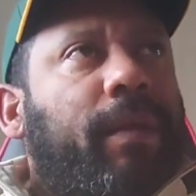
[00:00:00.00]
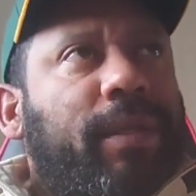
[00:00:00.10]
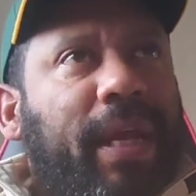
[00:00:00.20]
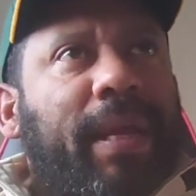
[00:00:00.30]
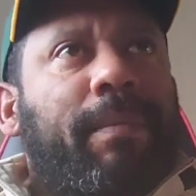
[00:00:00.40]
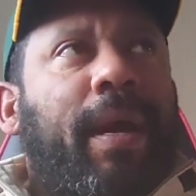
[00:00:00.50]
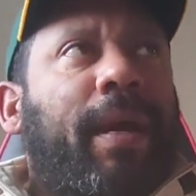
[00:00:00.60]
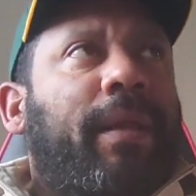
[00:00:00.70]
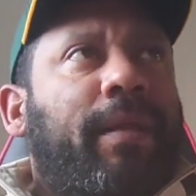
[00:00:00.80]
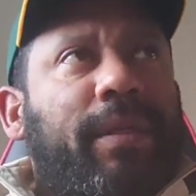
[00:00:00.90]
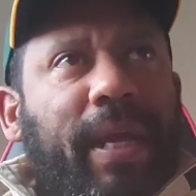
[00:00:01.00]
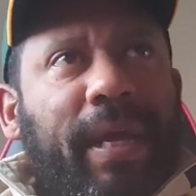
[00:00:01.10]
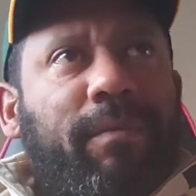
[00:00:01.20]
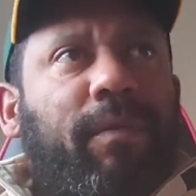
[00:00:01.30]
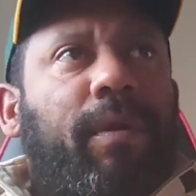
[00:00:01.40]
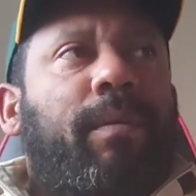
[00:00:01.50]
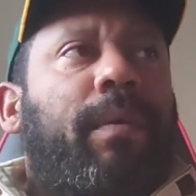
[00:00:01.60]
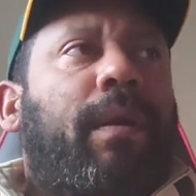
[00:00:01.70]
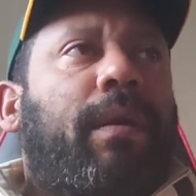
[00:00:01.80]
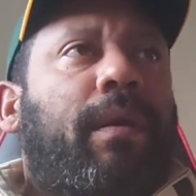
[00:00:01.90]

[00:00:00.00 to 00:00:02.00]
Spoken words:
the same night, in the same room.